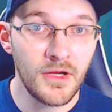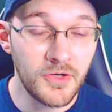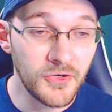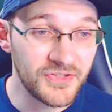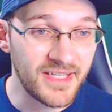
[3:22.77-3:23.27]
Of
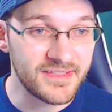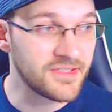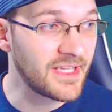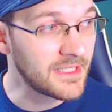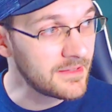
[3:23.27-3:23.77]
course, that's
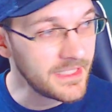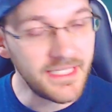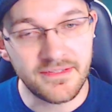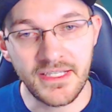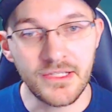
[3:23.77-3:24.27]
just like
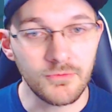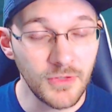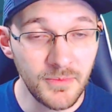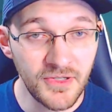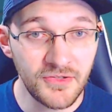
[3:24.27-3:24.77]
leaks and
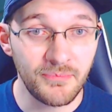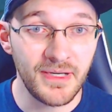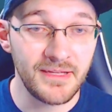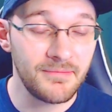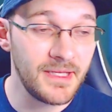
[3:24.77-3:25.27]
rumors,
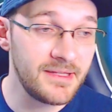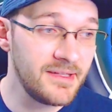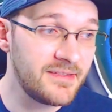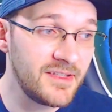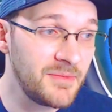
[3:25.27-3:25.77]
but it
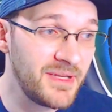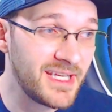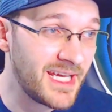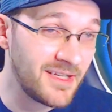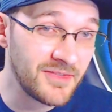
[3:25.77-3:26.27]
did seem to be
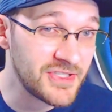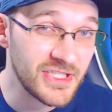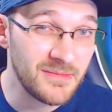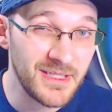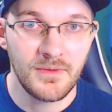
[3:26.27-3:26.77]
kind of
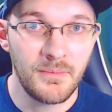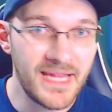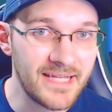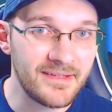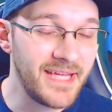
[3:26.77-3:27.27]
legitimate. But
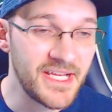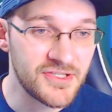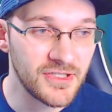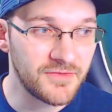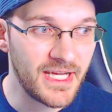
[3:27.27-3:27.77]
that's the
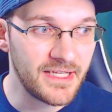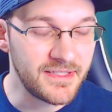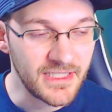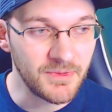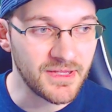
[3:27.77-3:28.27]
nature of kind of
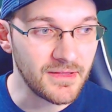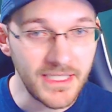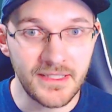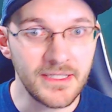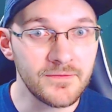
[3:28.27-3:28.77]
dealing with
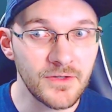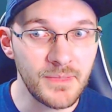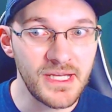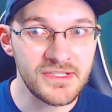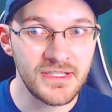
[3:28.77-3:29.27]
leaked
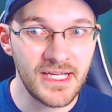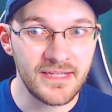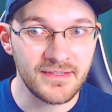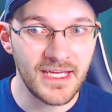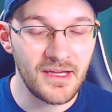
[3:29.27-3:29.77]
information.
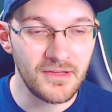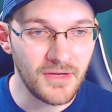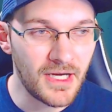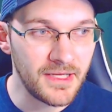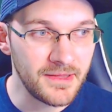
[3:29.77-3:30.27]
That's kind
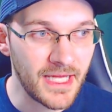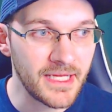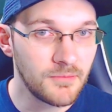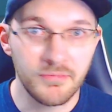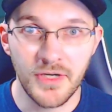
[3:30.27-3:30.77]
of on
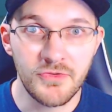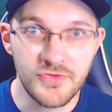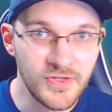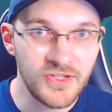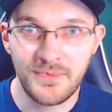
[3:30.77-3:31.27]
like, bro,
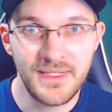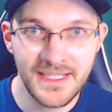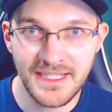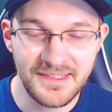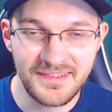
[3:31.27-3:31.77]
trust me
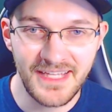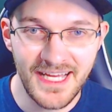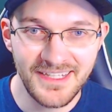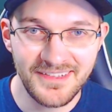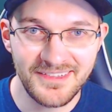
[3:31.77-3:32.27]
kind of
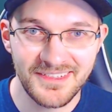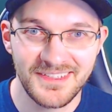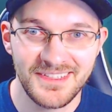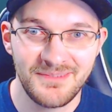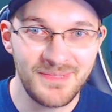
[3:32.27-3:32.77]
status.
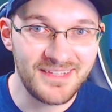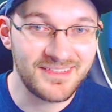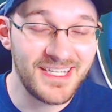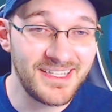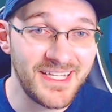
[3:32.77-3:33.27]
That's
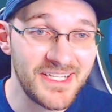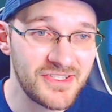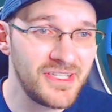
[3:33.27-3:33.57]
kind of the nature.